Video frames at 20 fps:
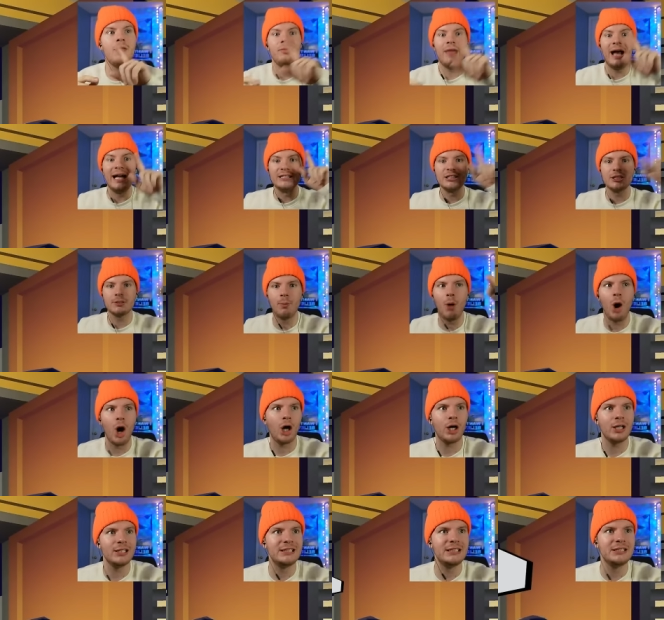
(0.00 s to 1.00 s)
That's
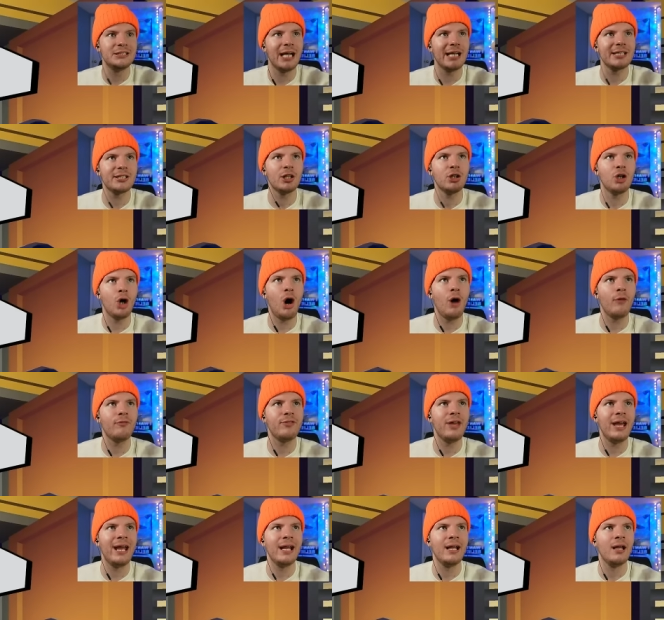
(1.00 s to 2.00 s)
smart, because he's got the golf
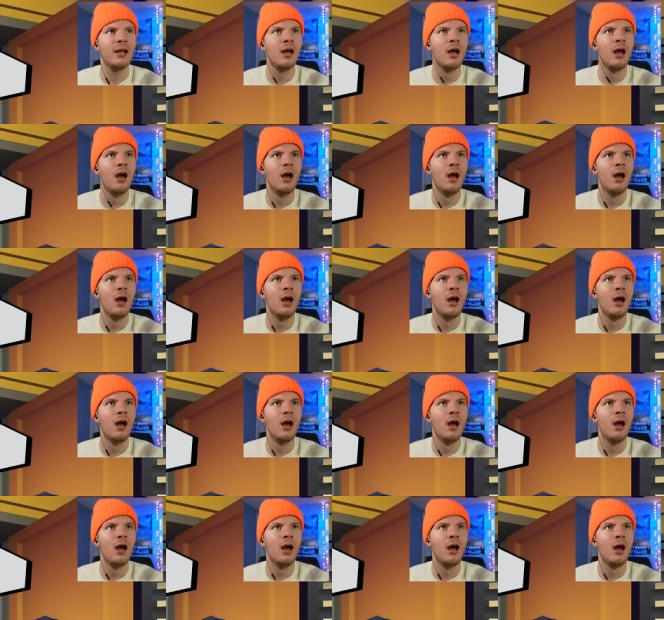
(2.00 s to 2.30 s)
thing.